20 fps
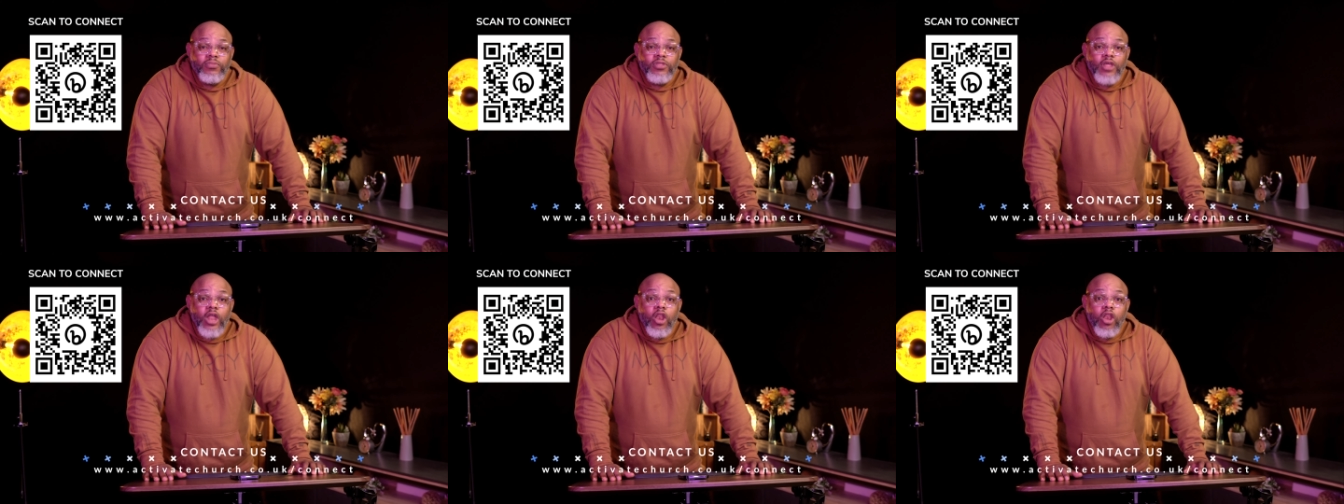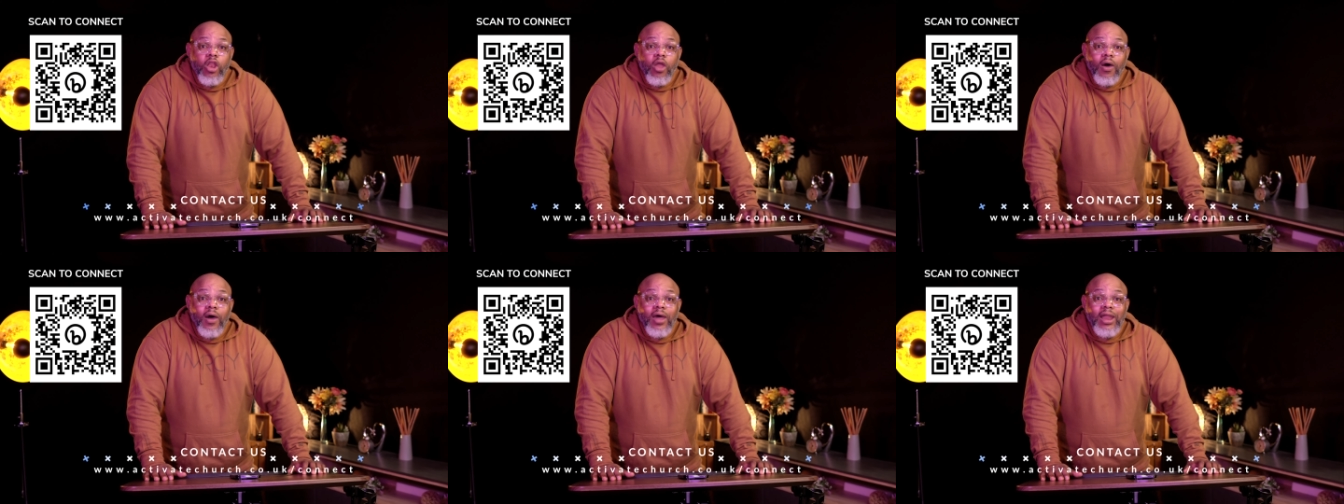the
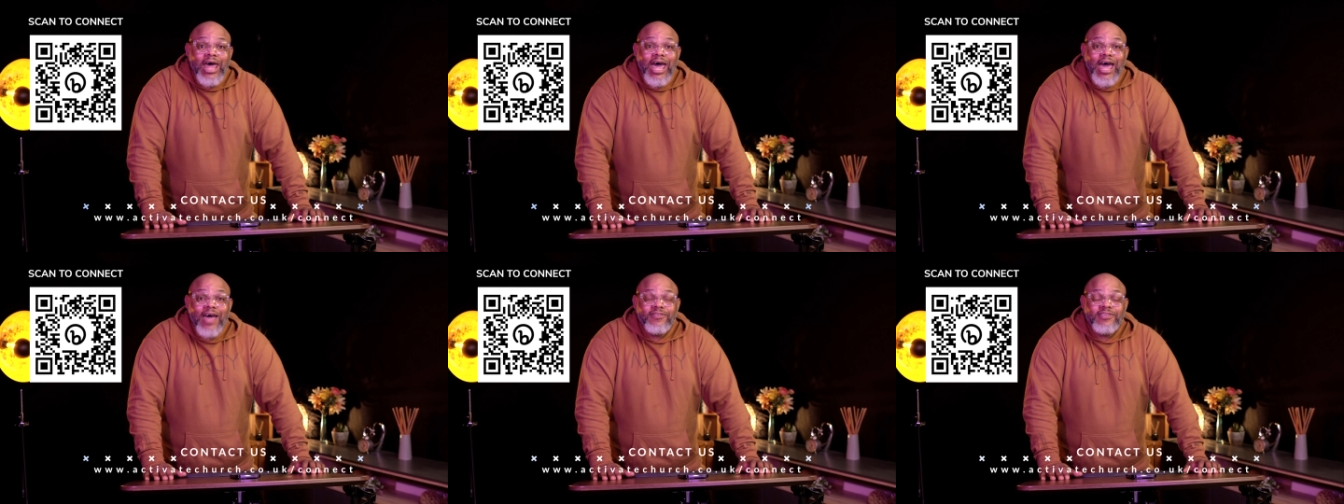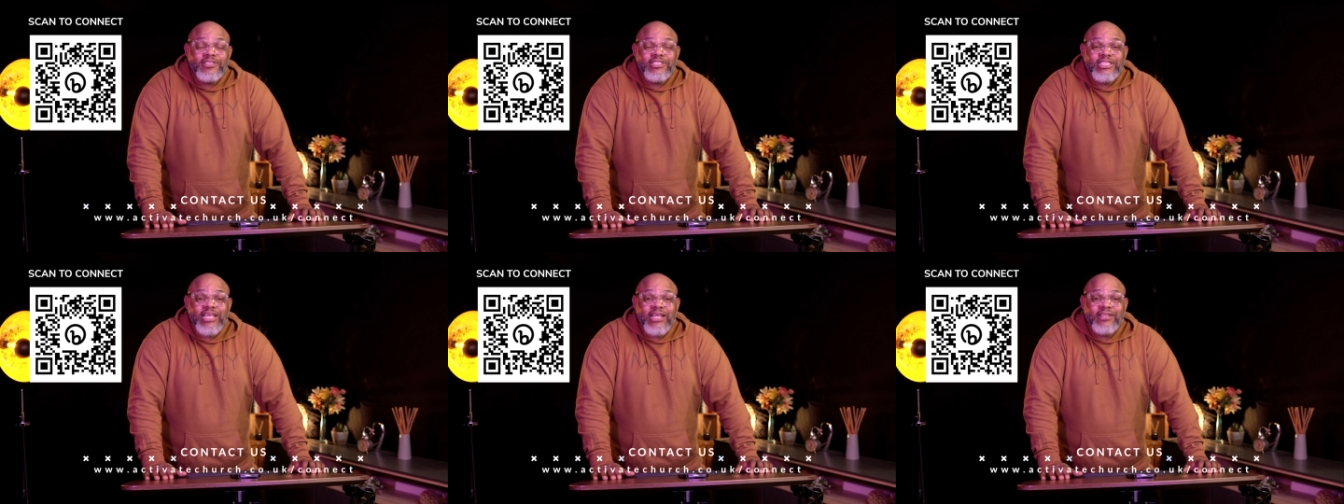Lord hath
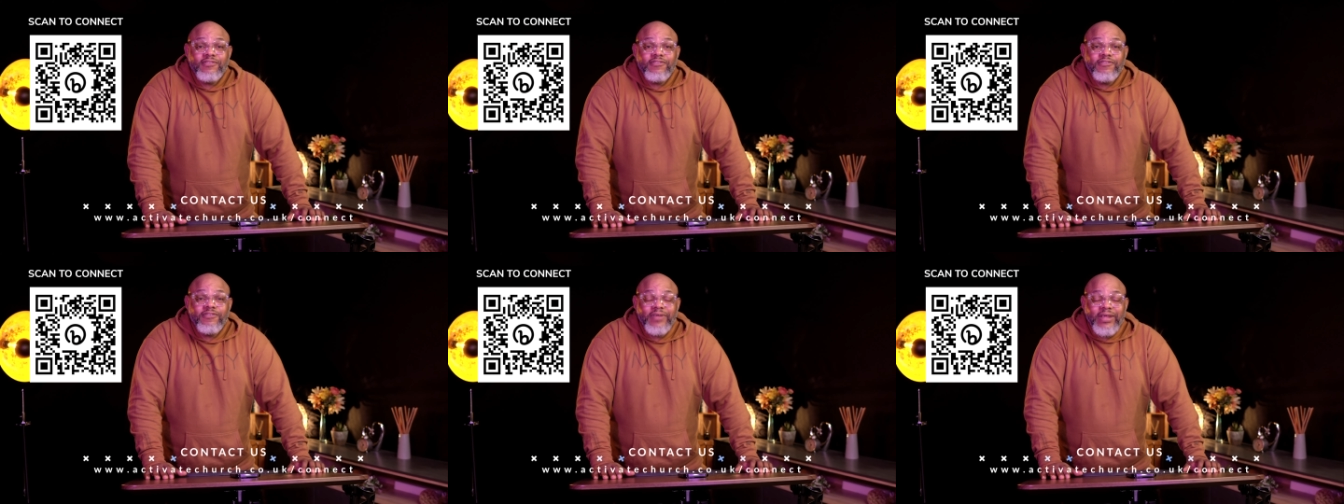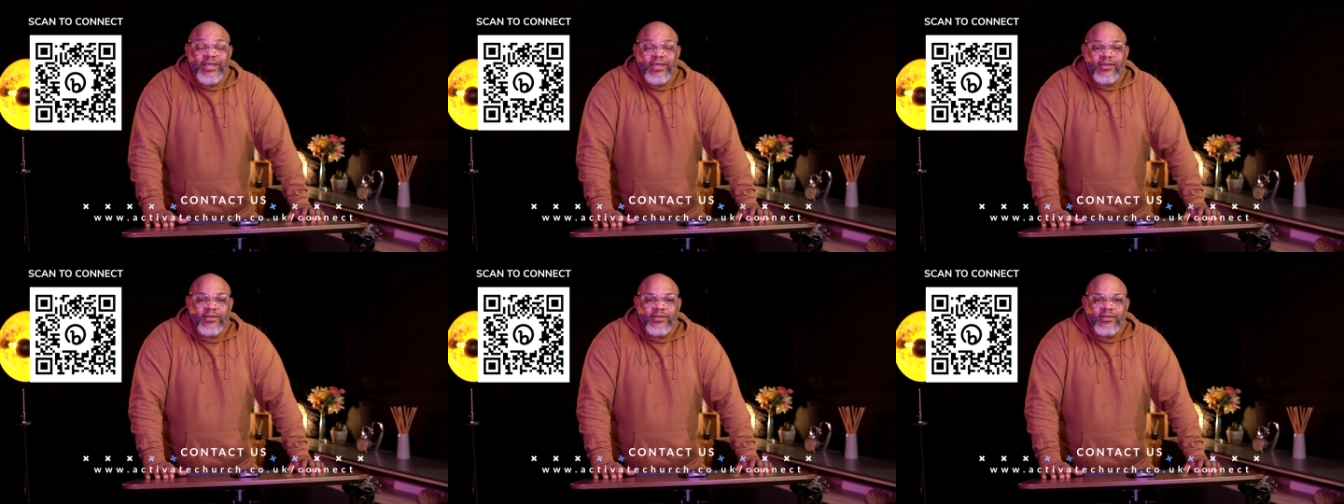set
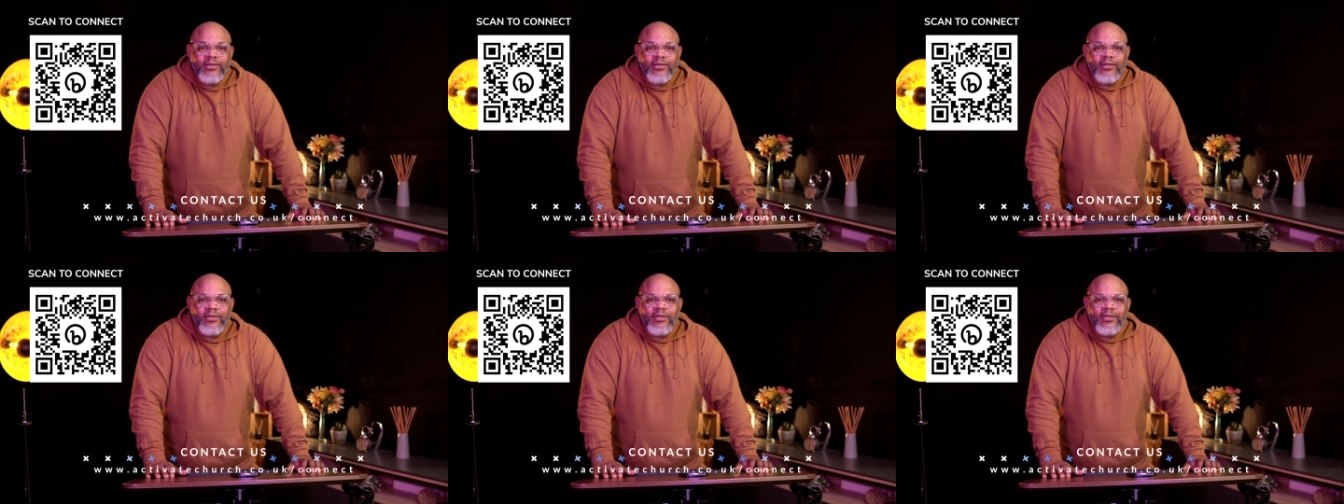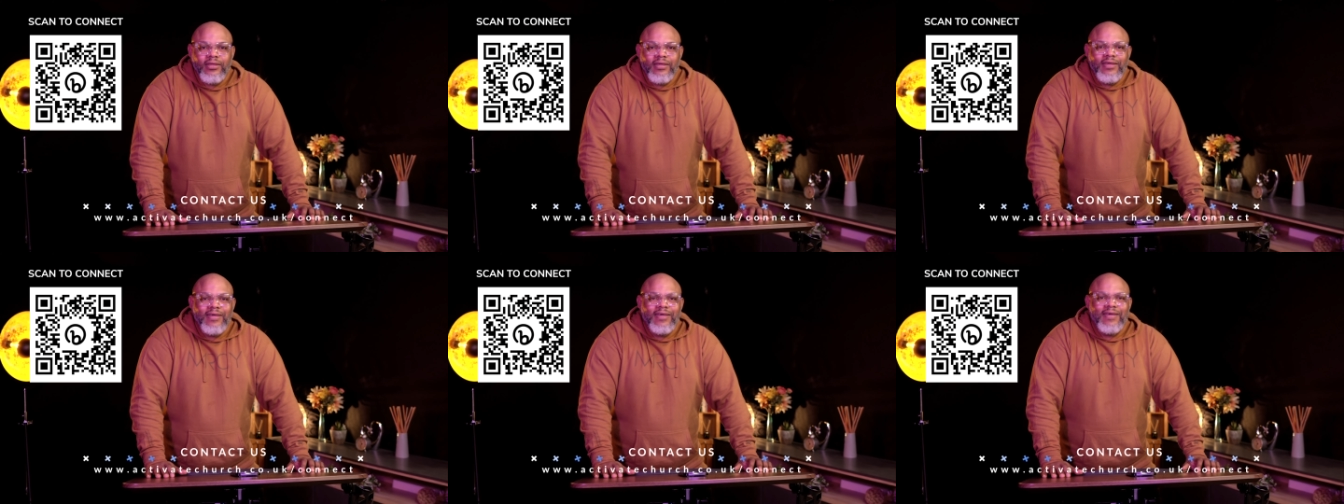free
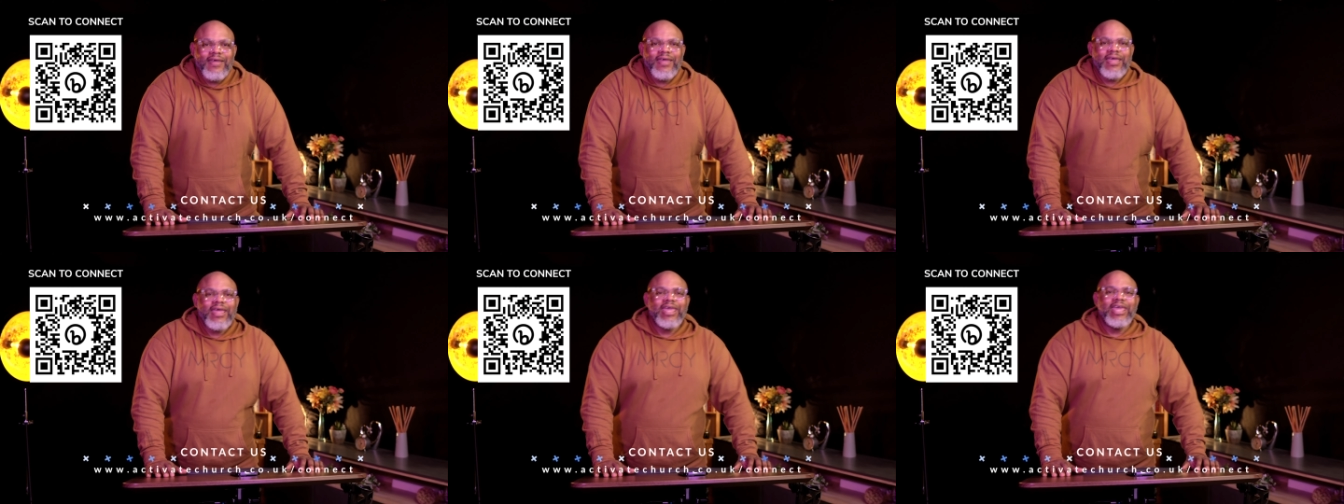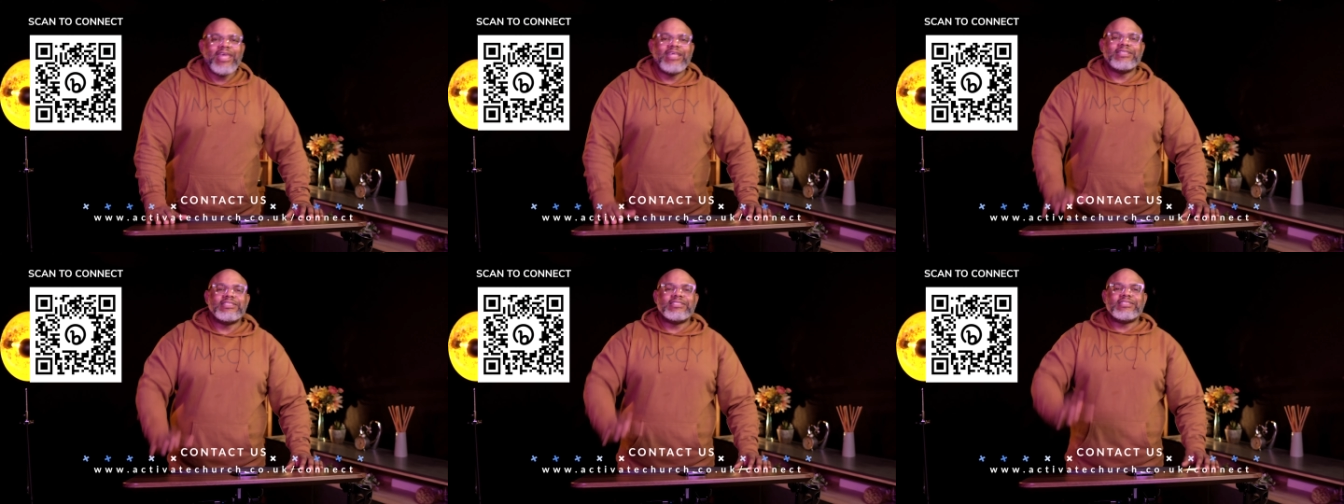
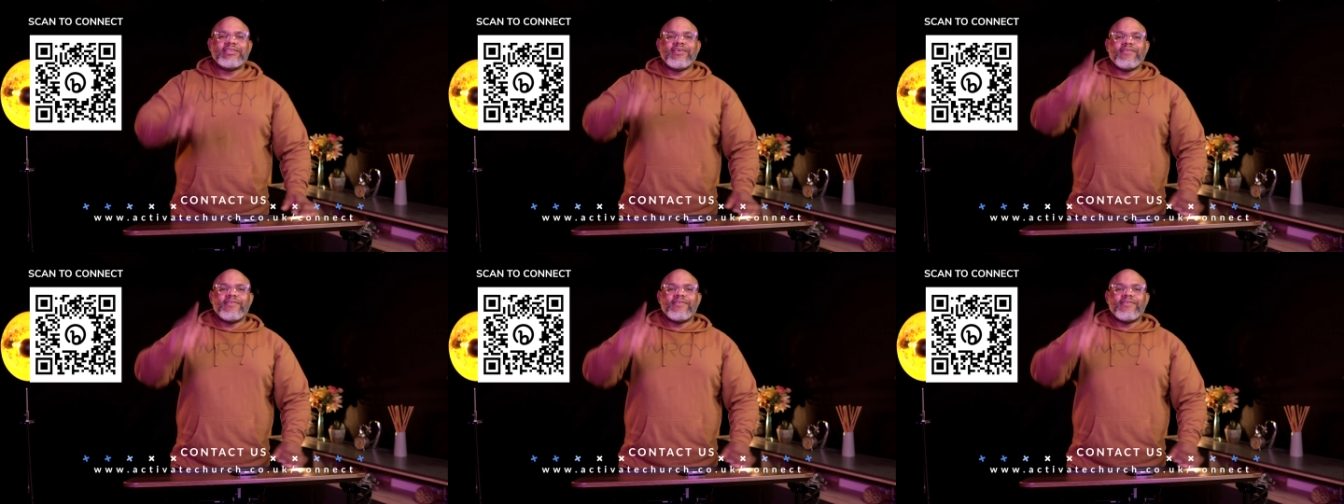is